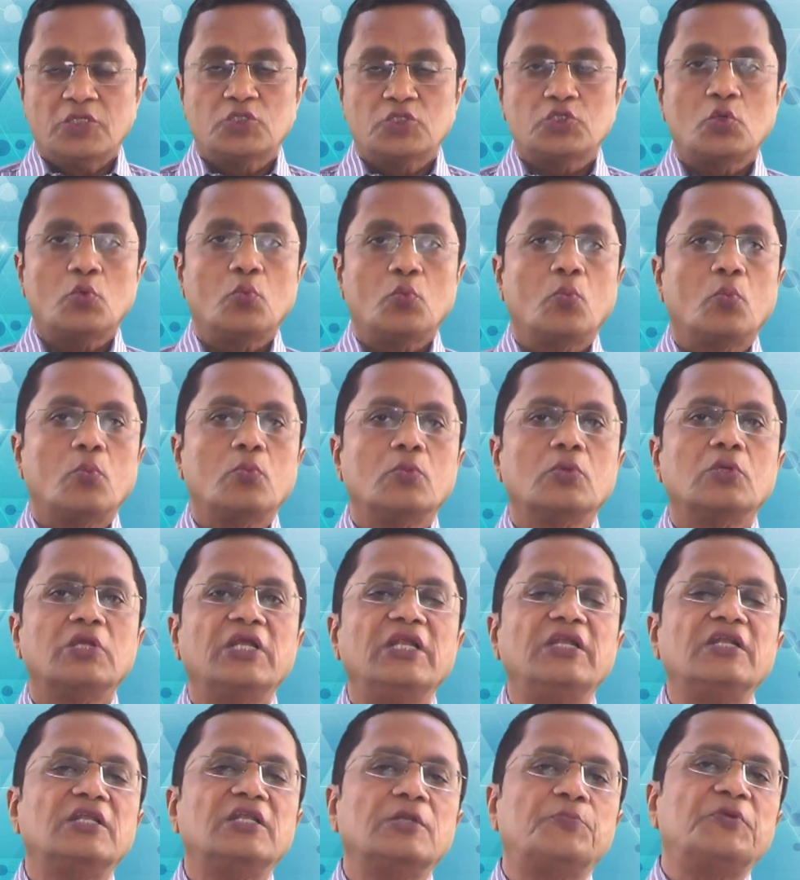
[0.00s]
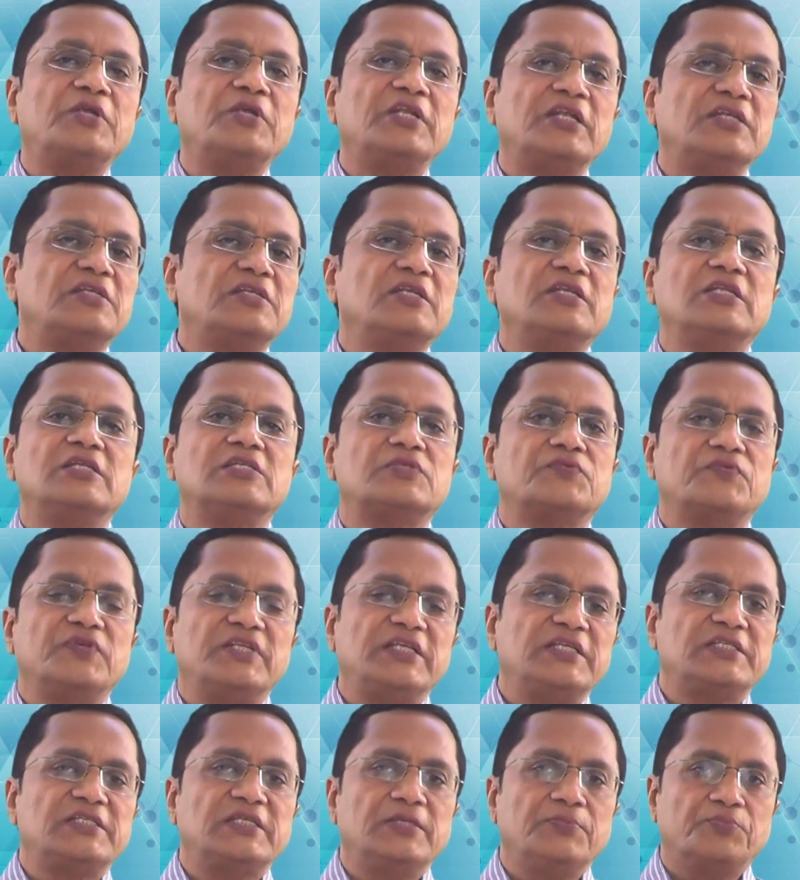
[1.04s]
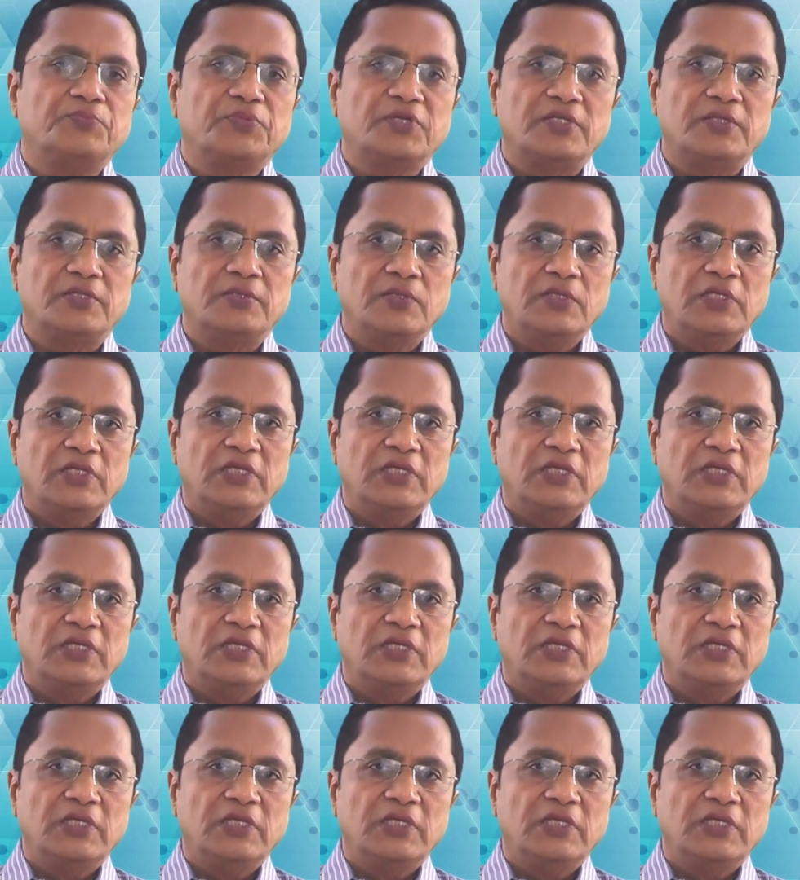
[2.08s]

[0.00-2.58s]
So interpretation is very simple.